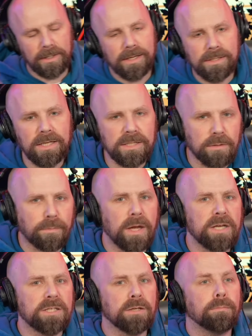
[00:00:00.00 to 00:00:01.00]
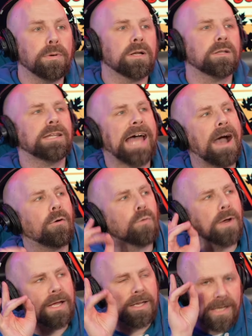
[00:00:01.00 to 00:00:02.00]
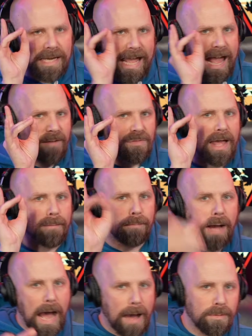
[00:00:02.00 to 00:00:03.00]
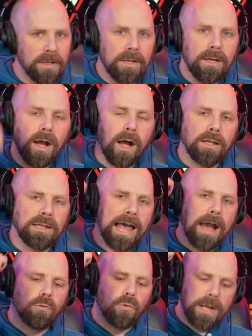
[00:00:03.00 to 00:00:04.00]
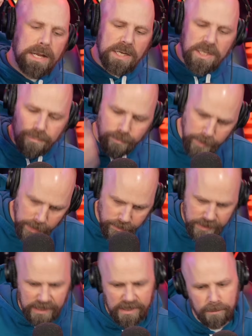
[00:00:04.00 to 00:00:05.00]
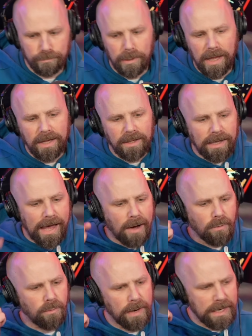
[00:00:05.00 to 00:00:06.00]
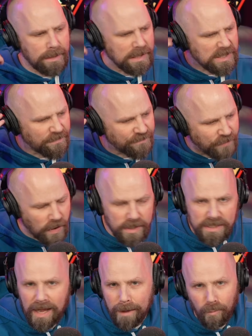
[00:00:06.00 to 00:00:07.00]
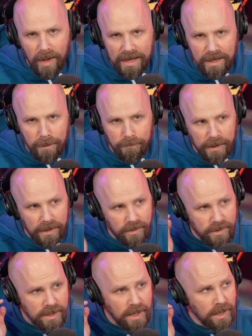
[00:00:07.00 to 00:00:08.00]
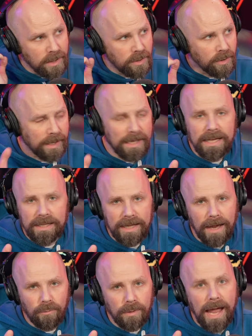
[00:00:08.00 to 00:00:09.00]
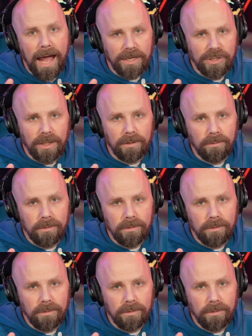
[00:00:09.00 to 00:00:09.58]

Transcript: anticipation, but allow Randy to have that pop. Allow Randy's music to play. Allow Randy, because the first time Randy appears, you're going to get that reaction.